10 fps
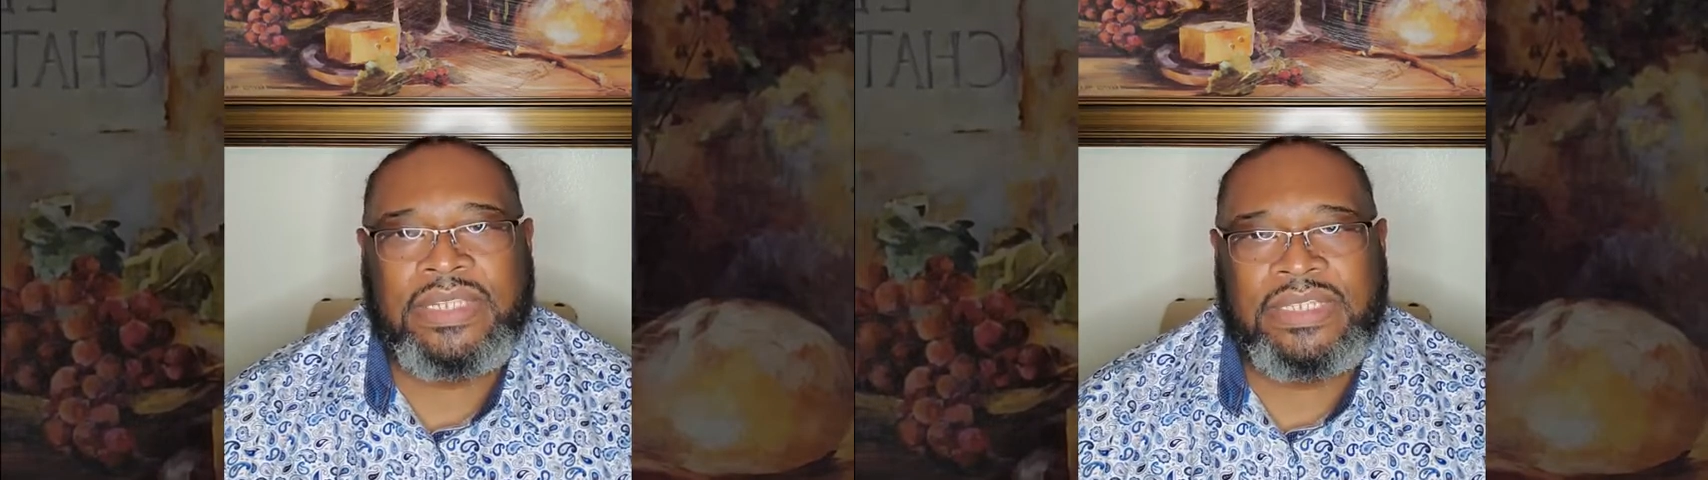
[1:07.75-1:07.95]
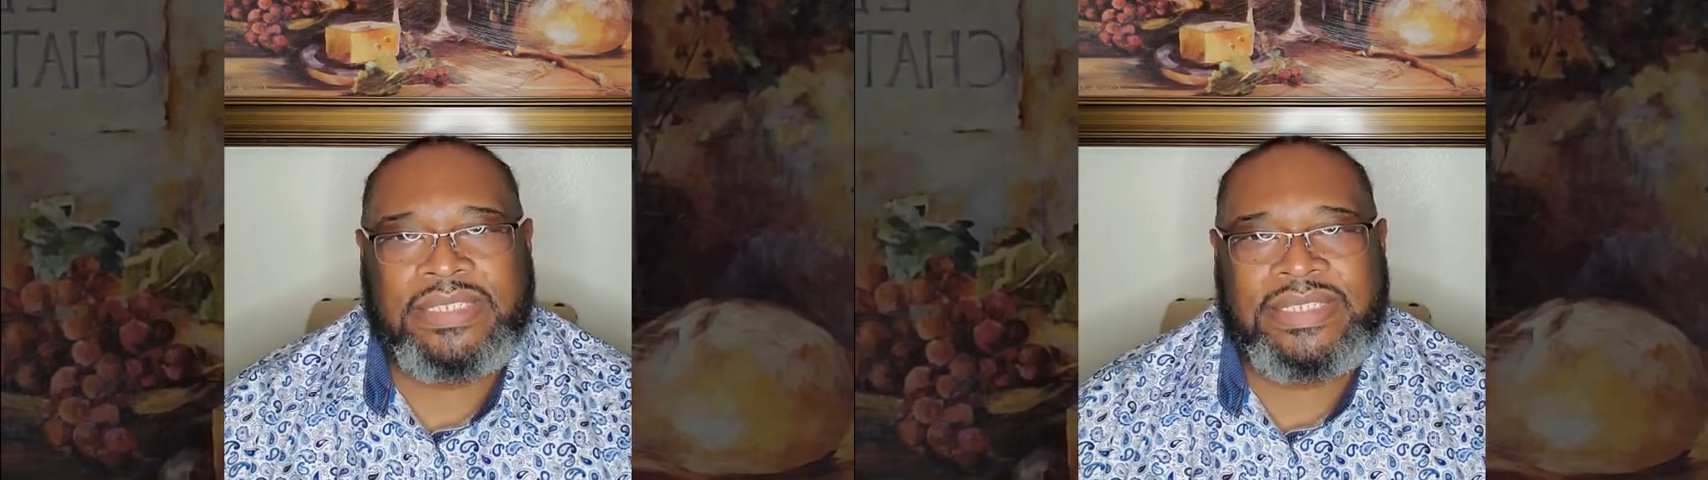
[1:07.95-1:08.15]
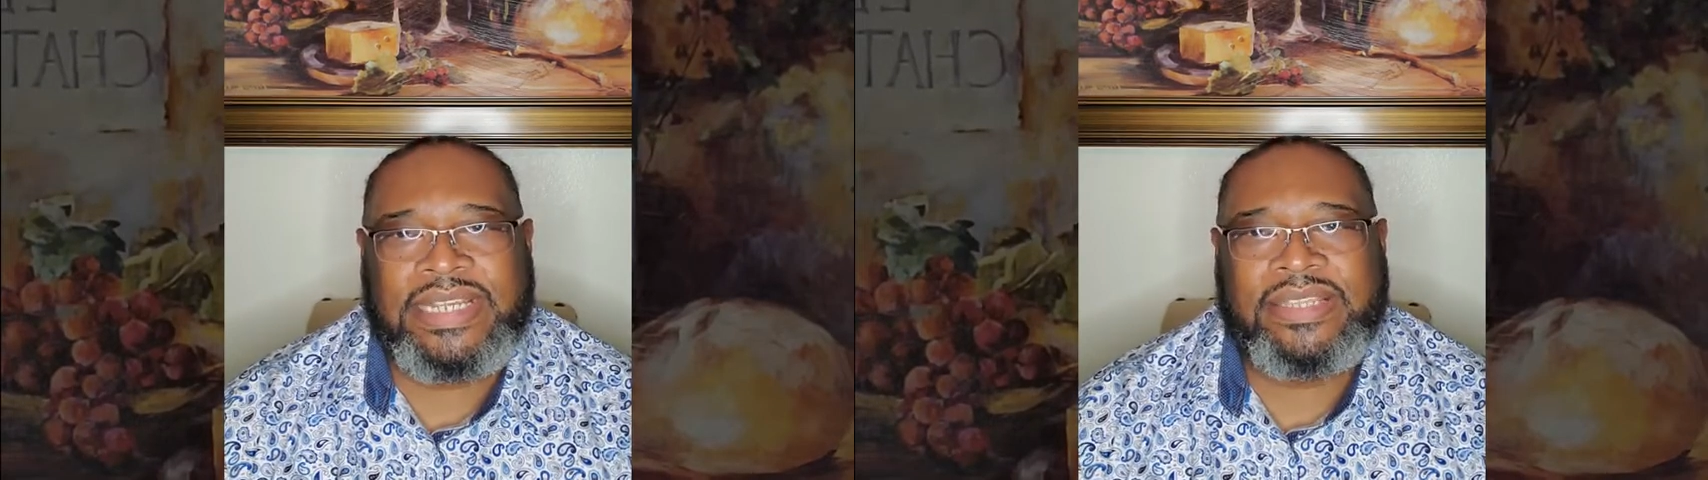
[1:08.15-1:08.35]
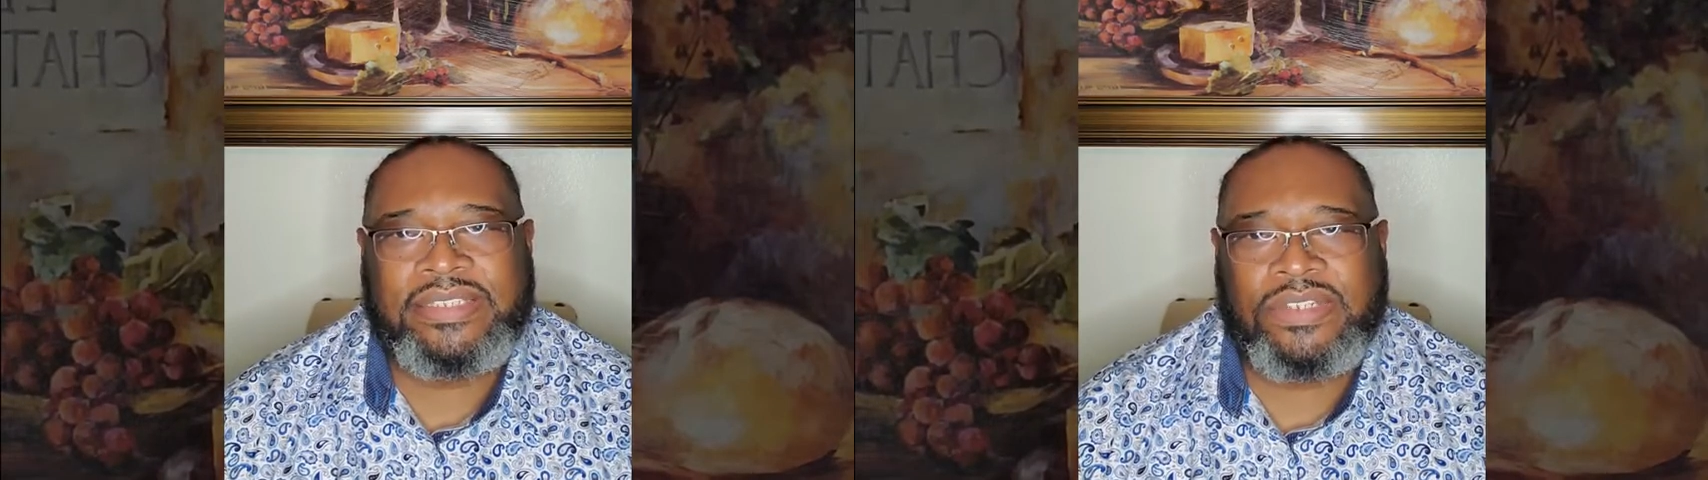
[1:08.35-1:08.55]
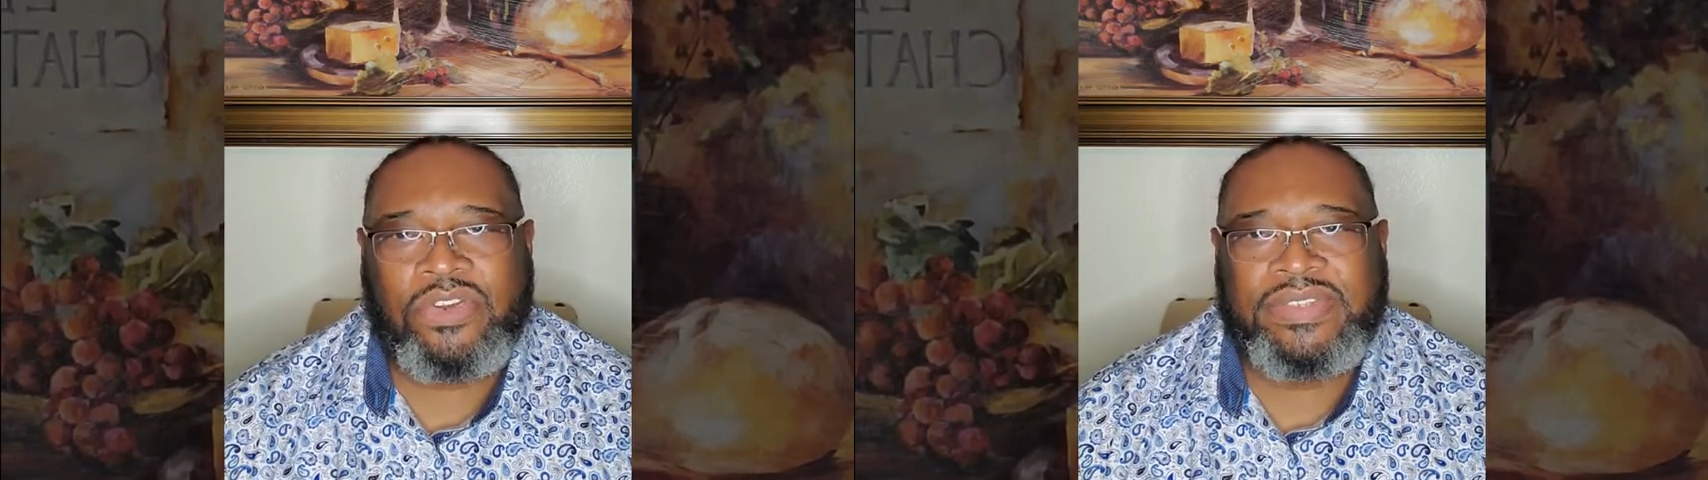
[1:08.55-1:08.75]
seek the
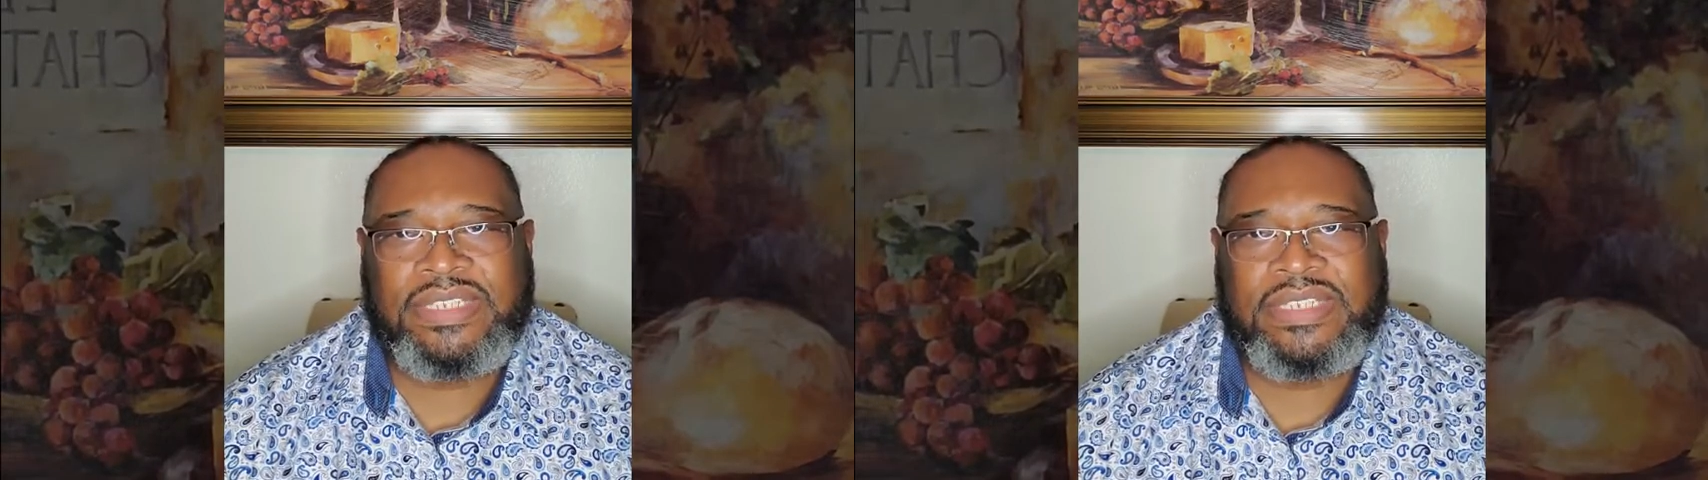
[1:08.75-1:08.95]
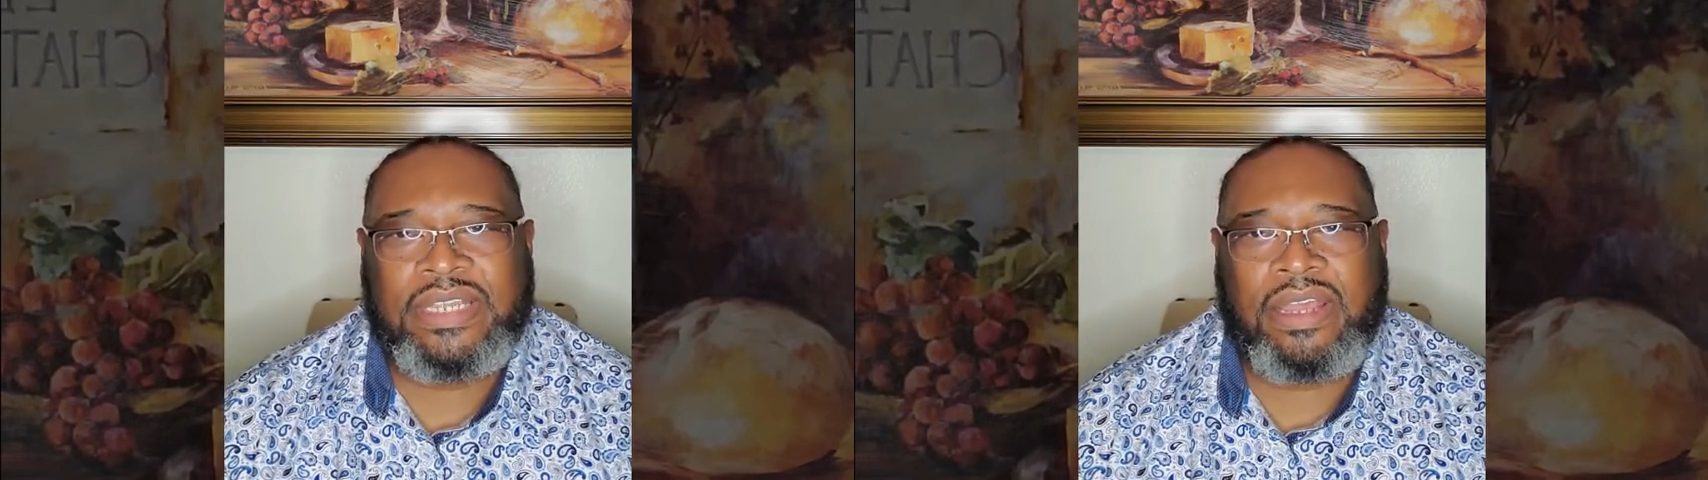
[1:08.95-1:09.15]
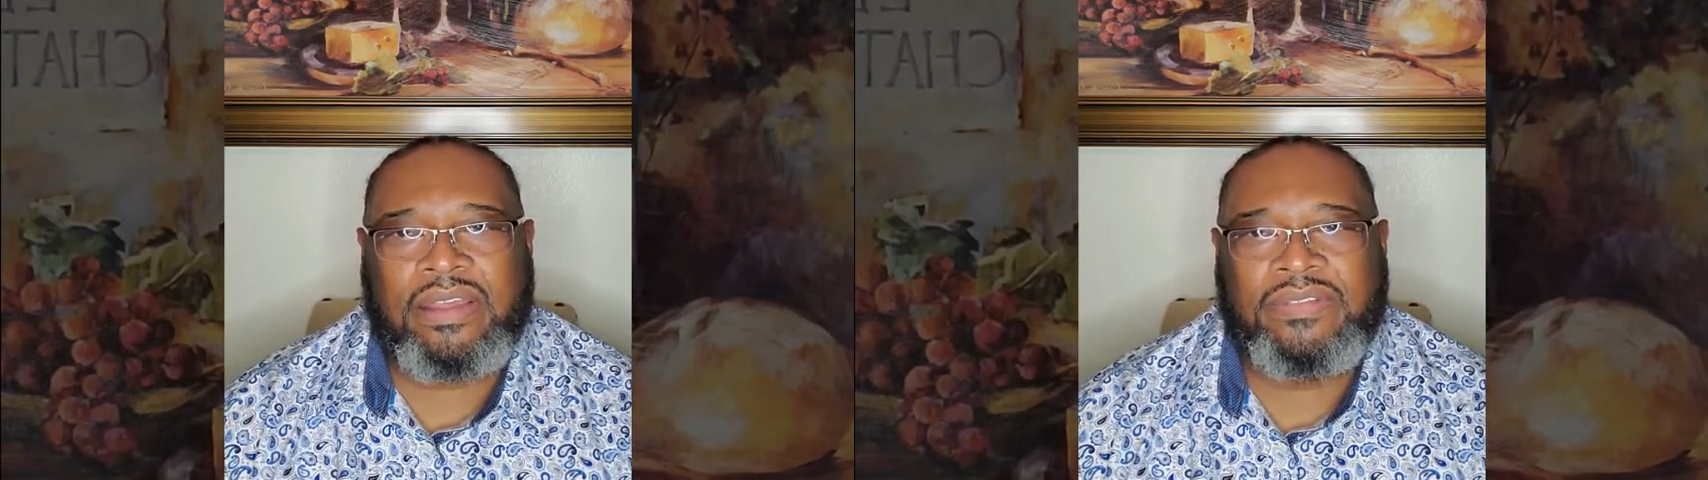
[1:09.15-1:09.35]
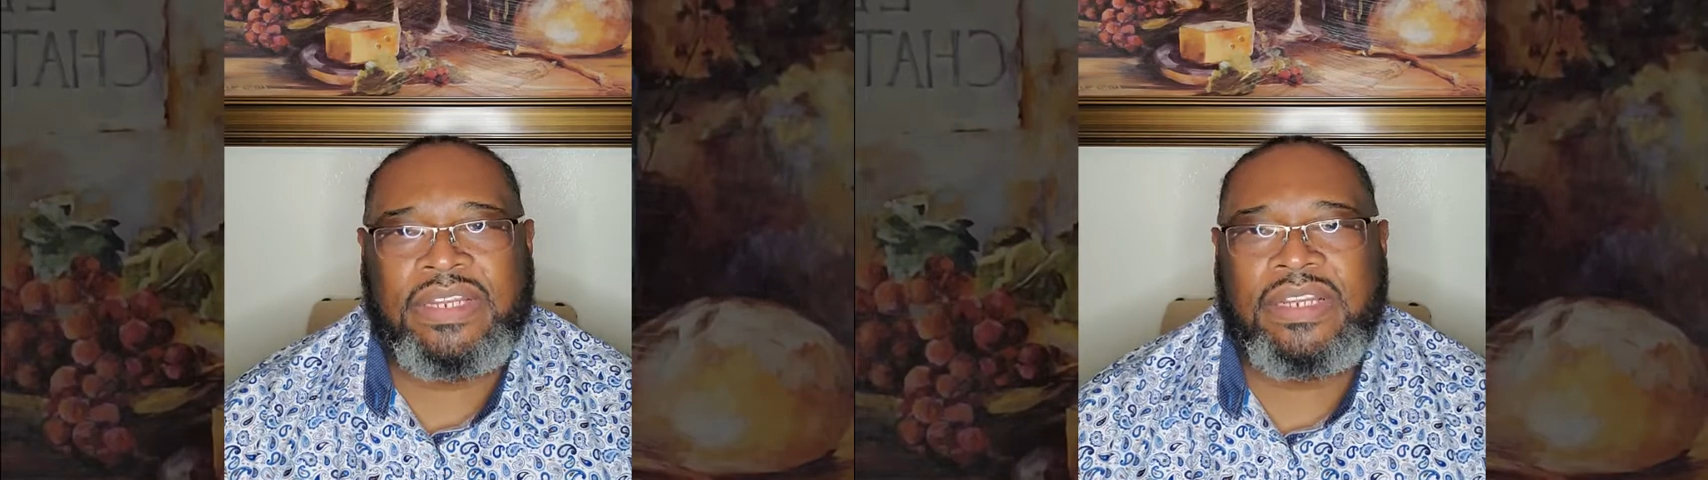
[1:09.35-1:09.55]
services of